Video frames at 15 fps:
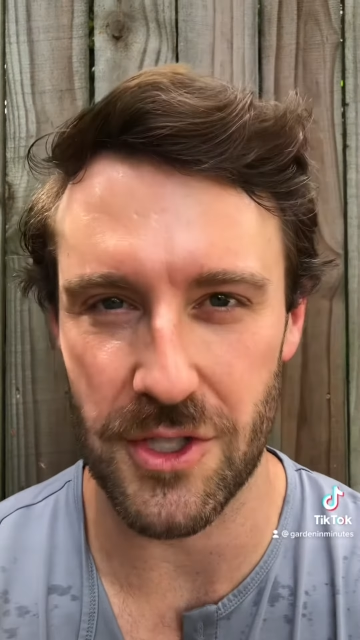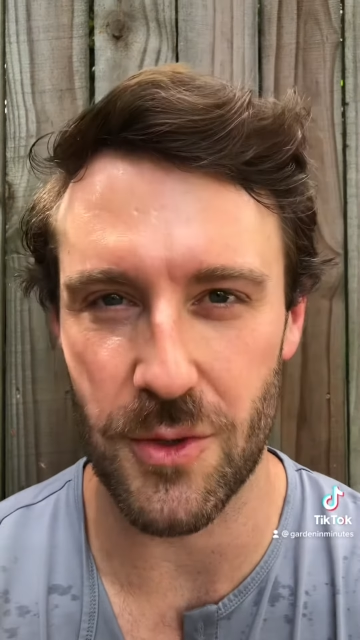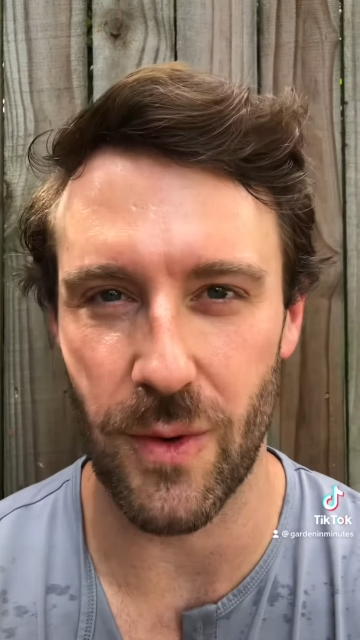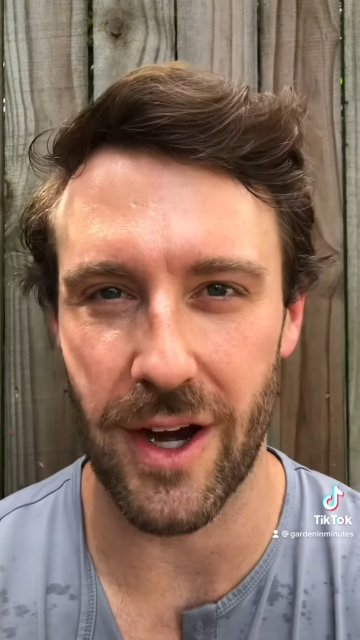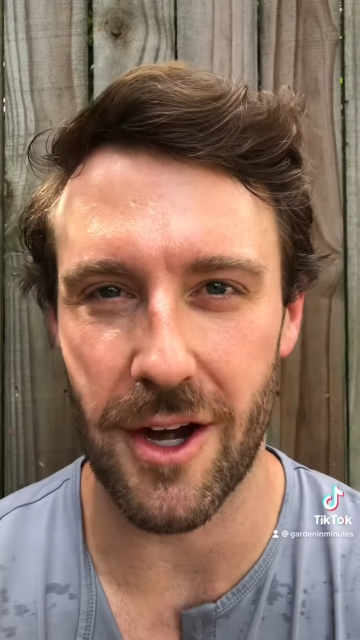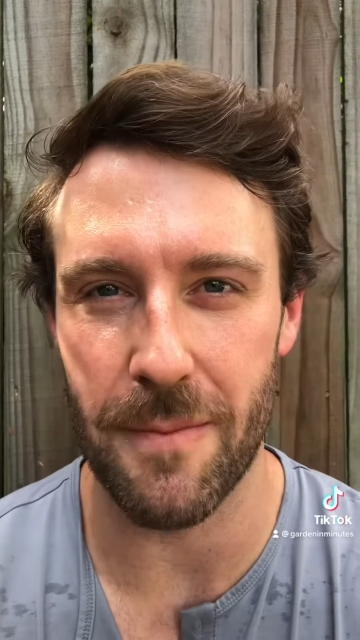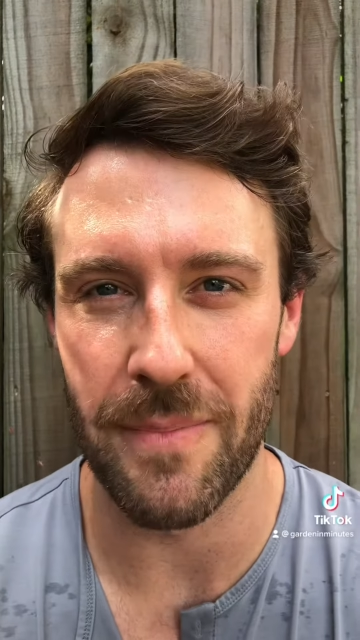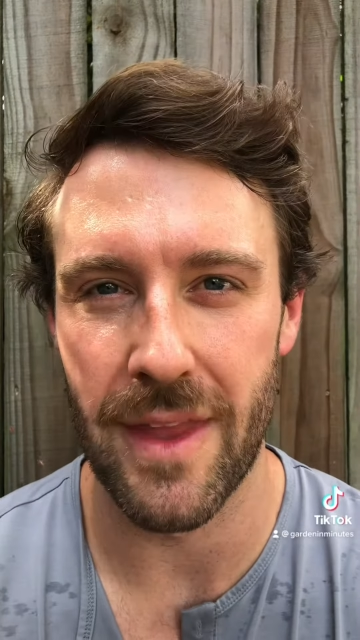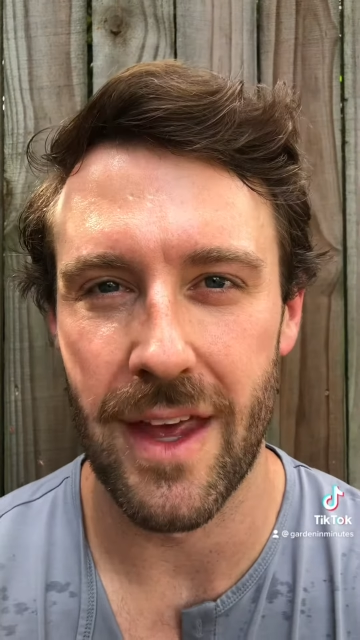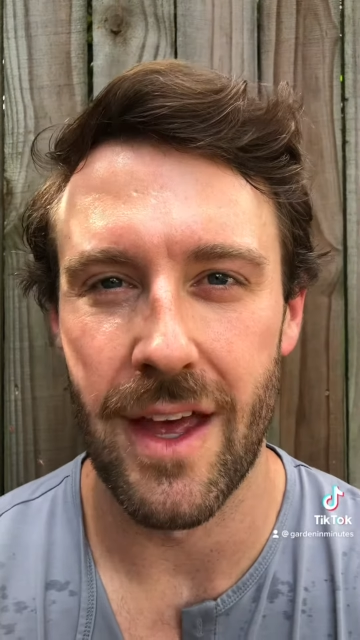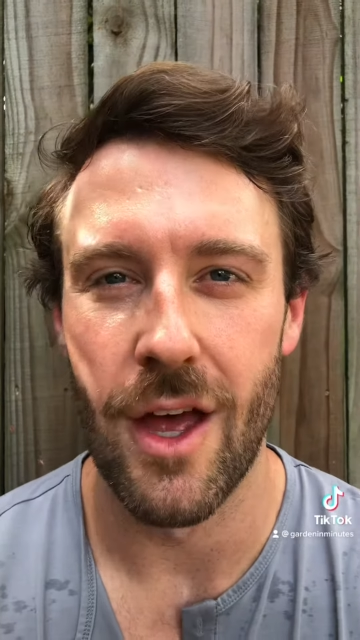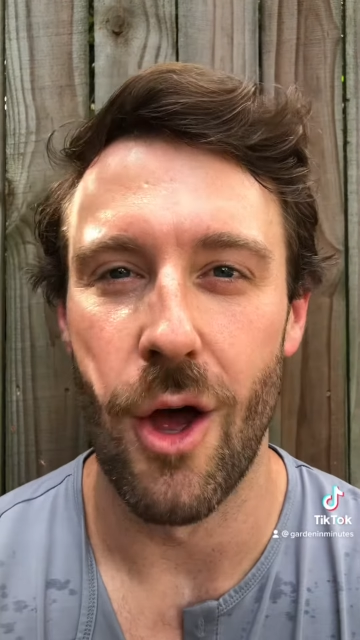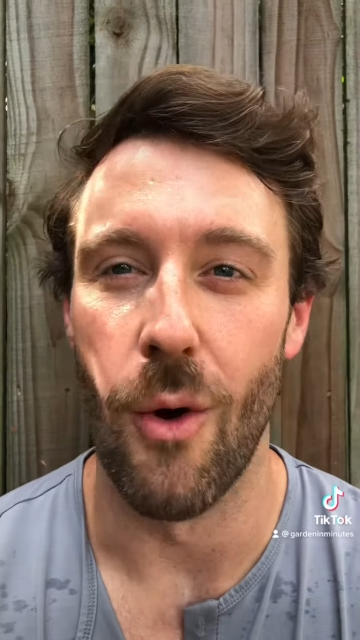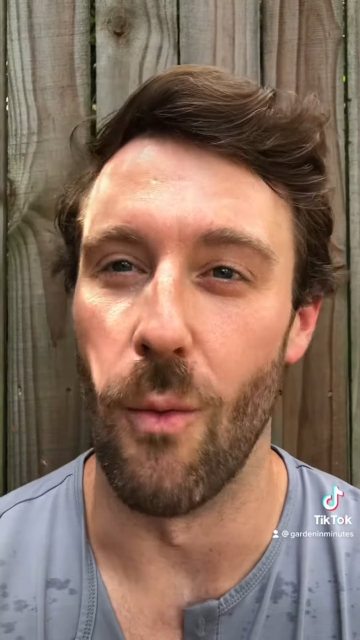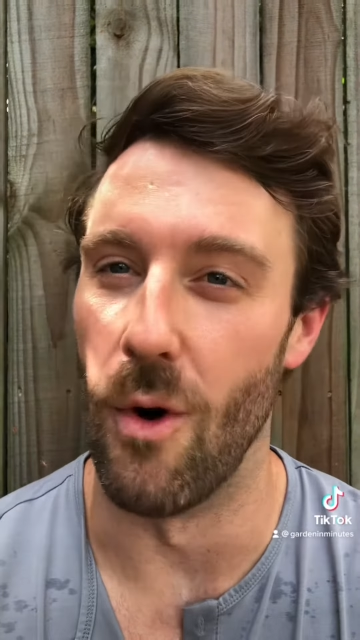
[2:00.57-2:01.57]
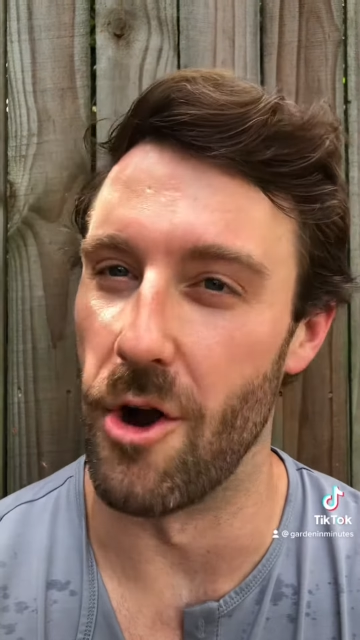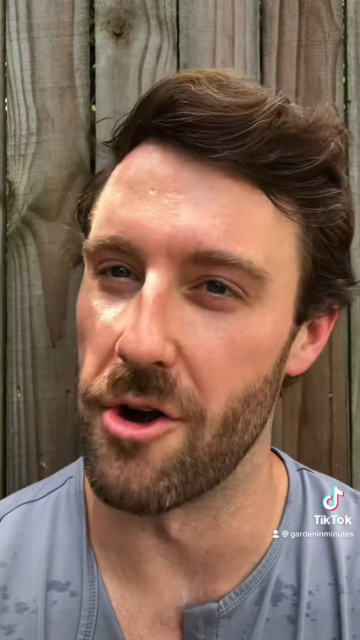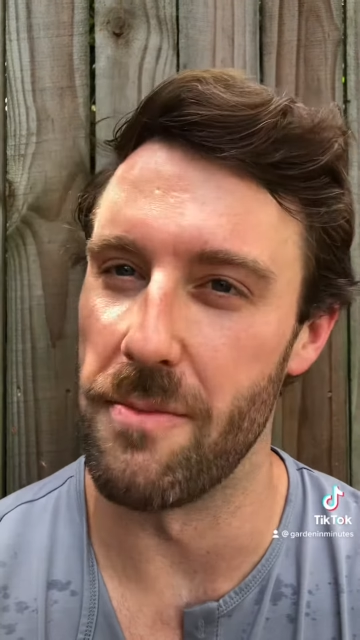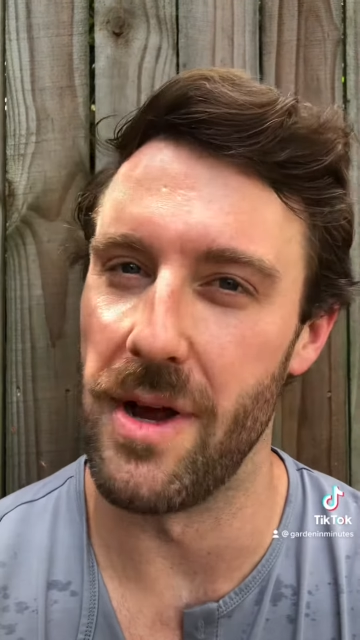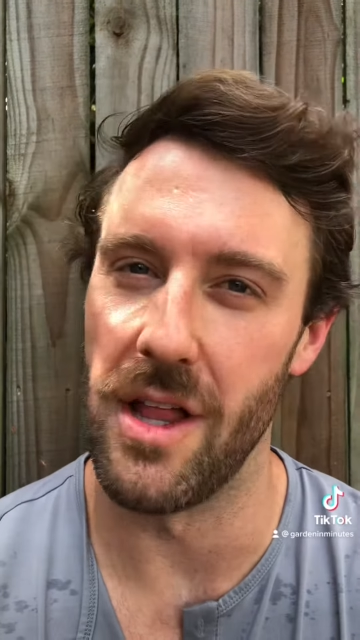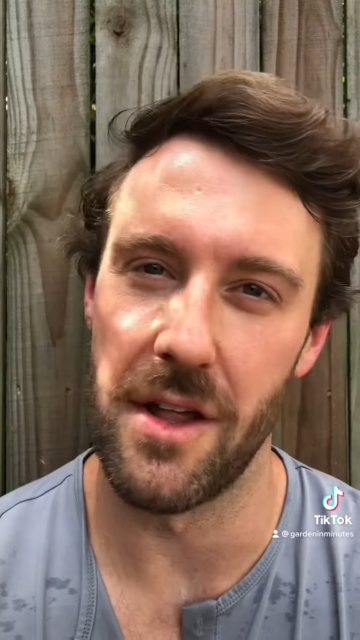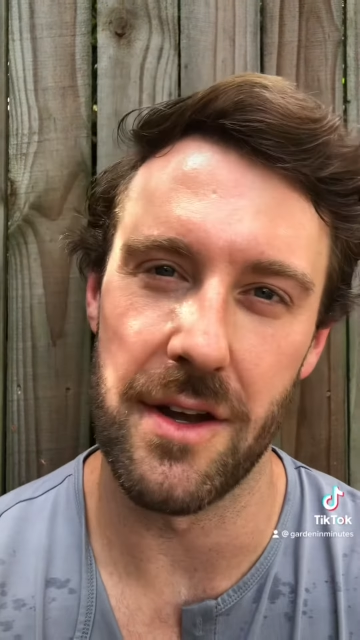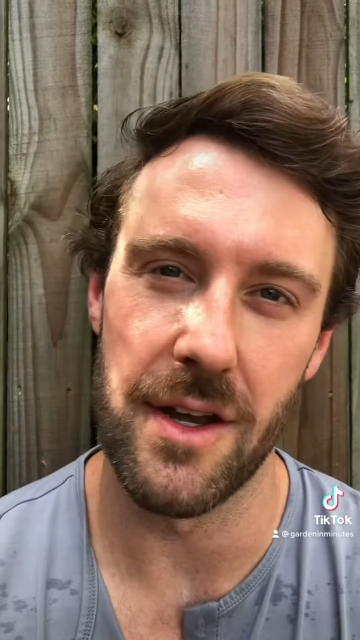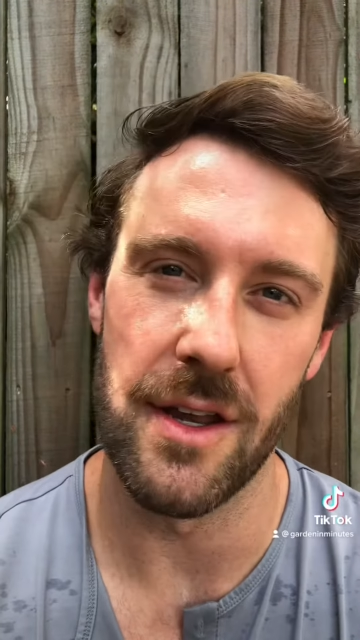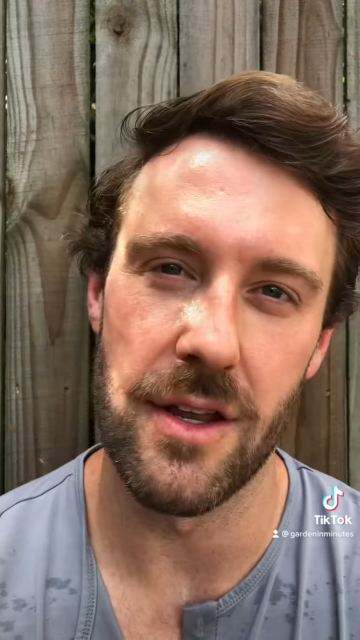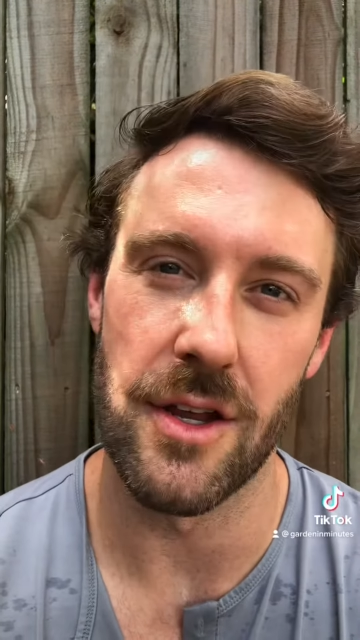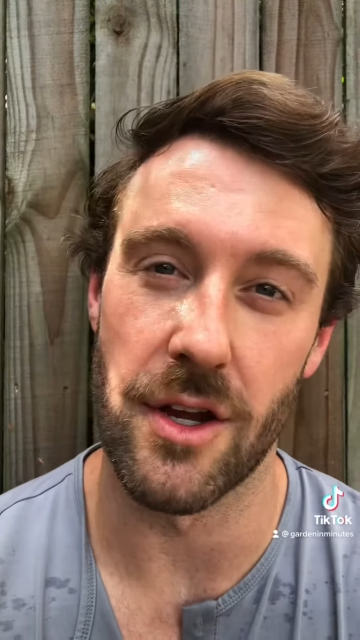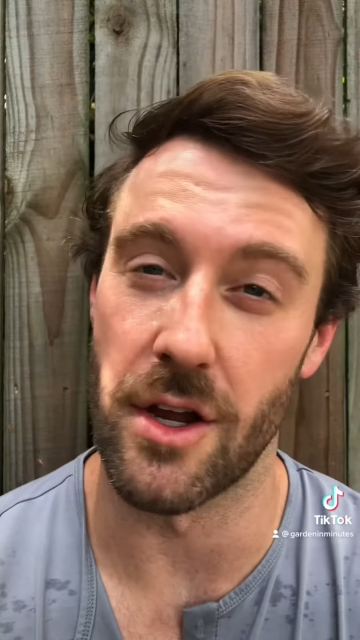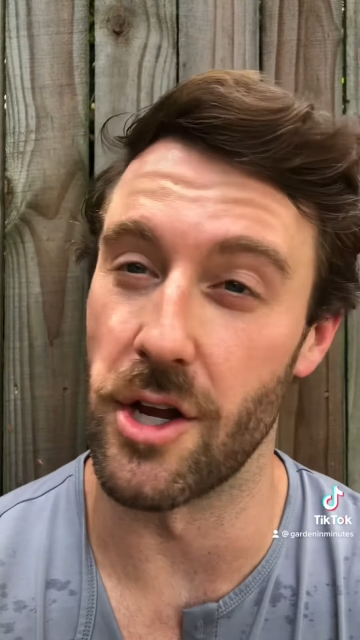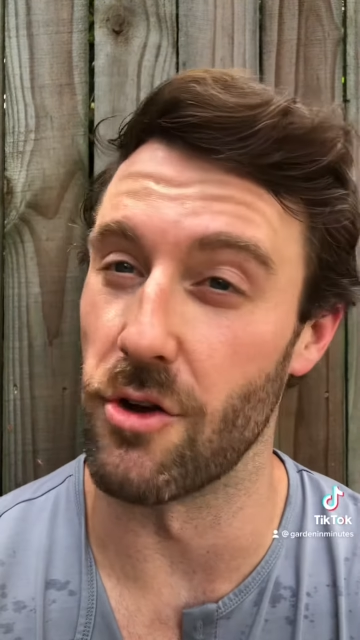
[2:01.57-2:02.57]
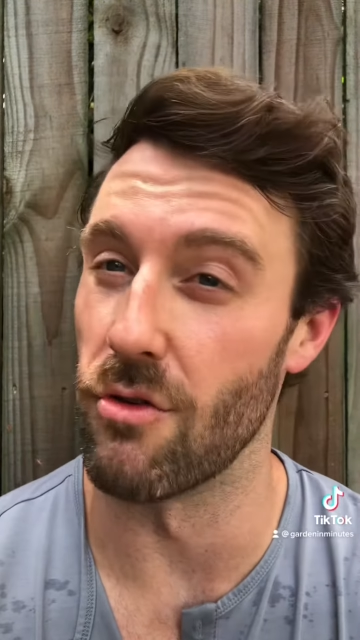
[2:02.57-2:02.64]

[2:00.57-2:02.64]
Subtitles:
square. Watermelon, you're going to